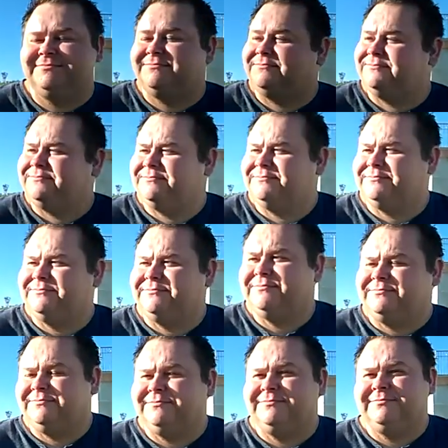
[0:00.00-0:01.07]

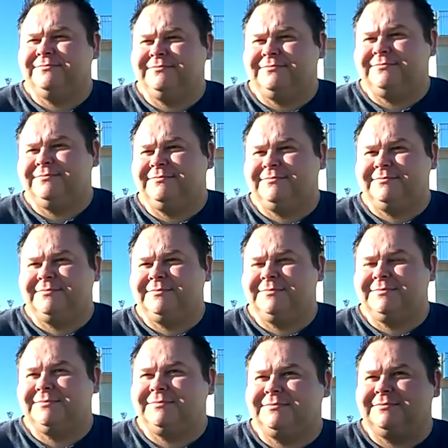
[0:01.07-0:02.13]

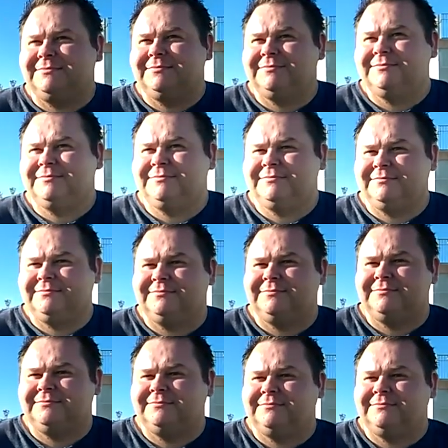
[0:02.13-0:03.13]
This person isn't speaking.